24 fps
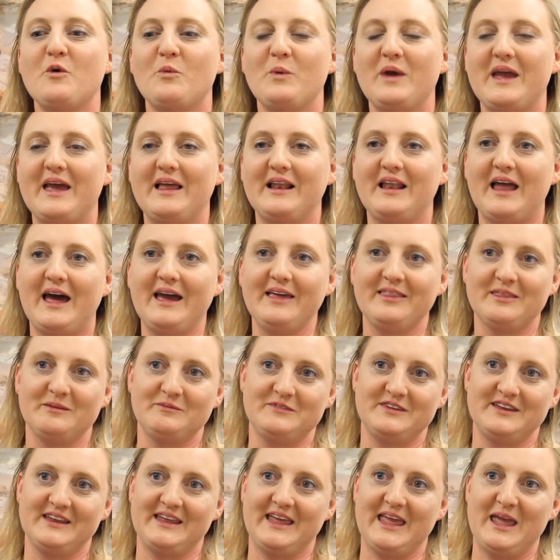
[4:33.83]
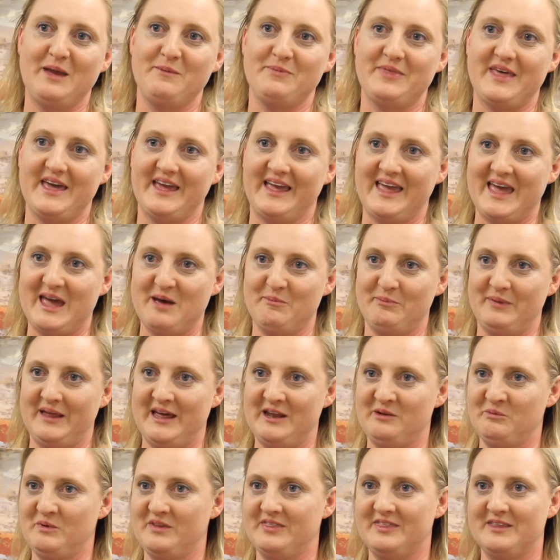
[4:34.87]
we'd like them to keep their care
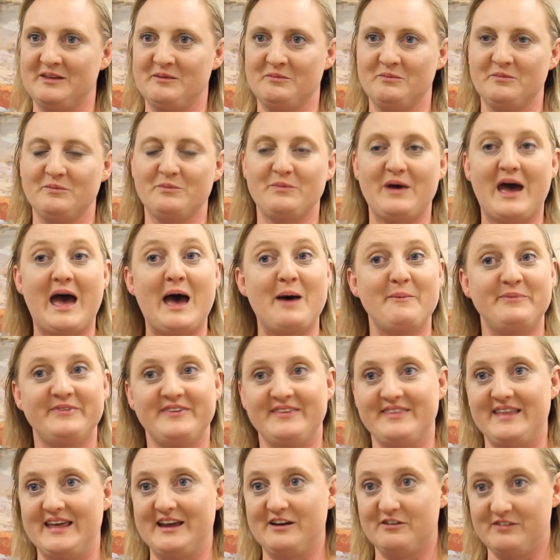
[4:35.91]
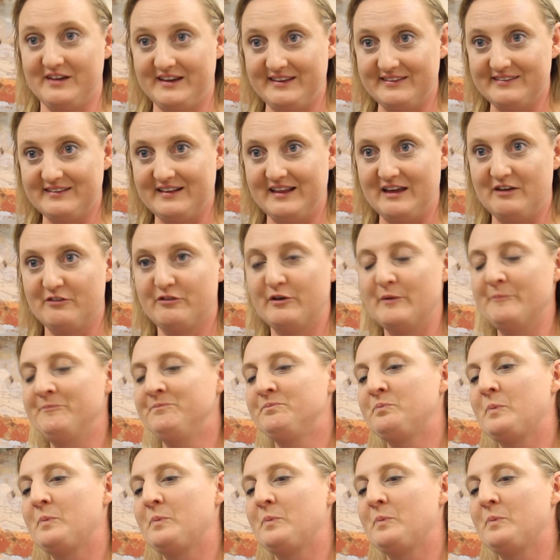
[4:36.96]
plan with them, perhaps in their green sleeve.